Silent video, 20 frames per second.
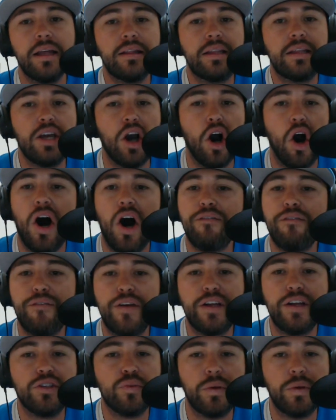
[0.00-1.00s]
The
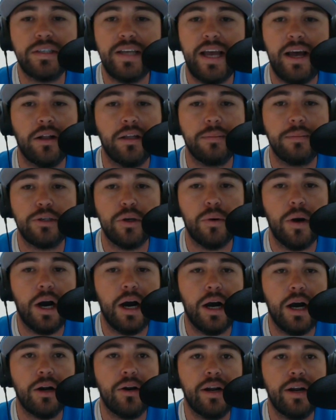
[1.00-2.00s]
offense was held up to
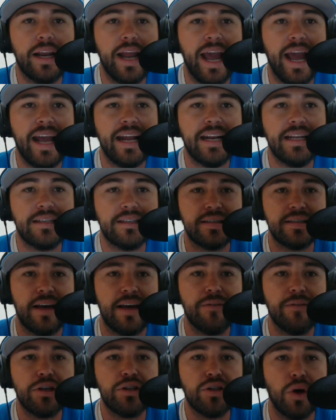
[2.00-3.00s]

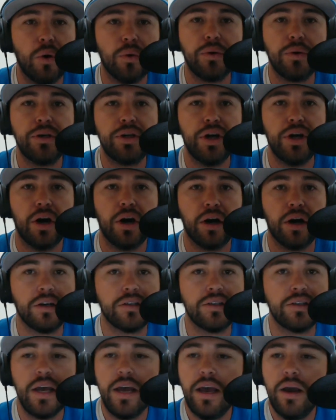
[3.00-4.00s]
187 total
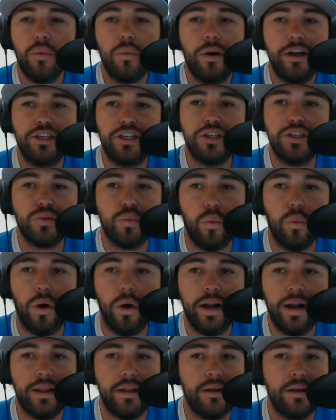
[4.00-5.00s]
yards, which is
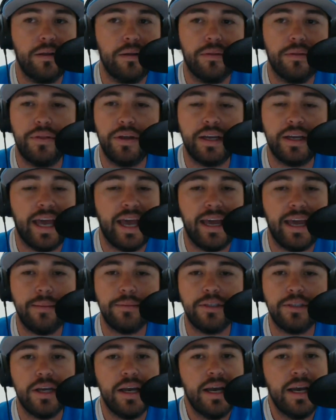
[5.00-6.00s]
one of the
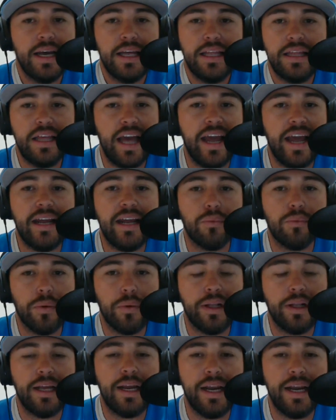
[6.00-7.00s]
games they
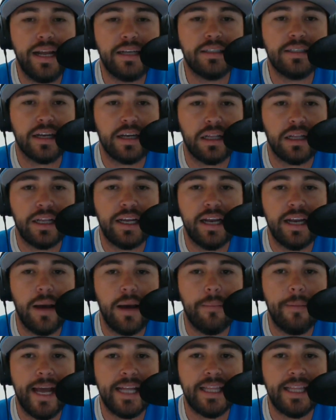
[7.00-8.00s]
really need to clean
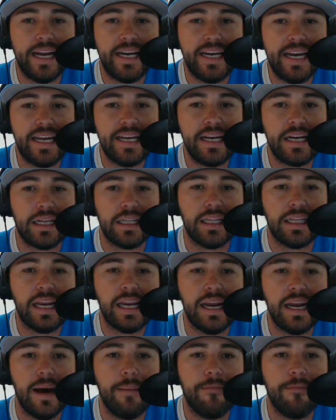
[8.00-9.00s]
up, and they need to clean
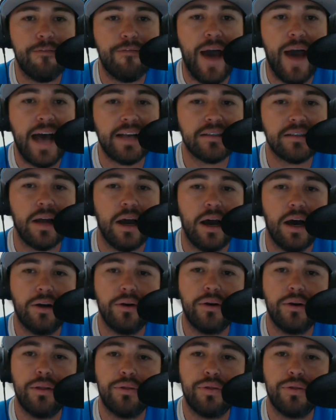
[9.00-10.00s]
it up fast.
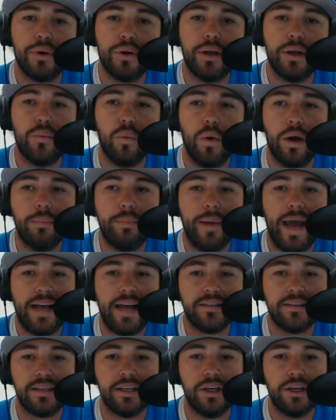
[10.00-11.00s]
131
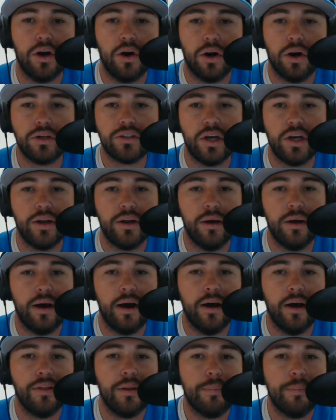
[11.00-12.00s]
passing yards
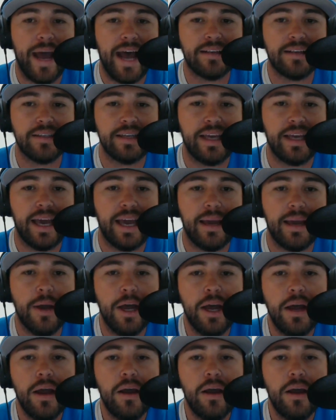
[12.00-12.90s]
on the passing game,